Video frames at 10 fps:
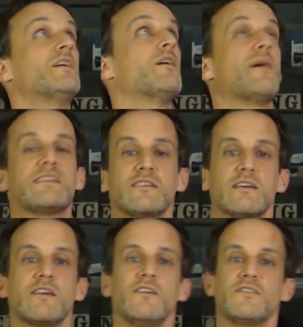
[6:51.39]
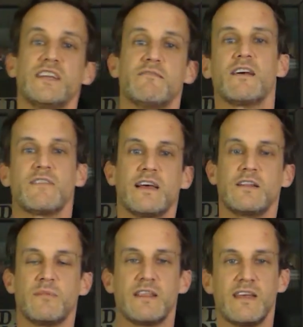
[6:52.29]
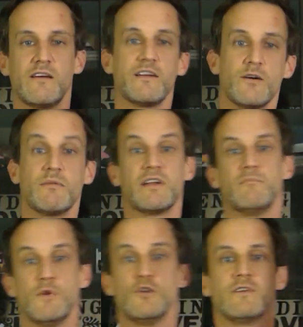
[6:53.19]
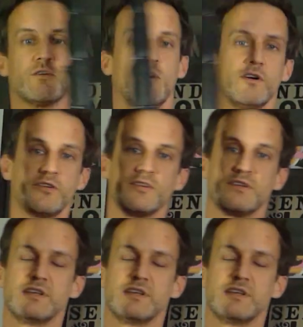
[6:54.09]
Oh, actually, I can't see around that little bit there. I know I'm going to move across.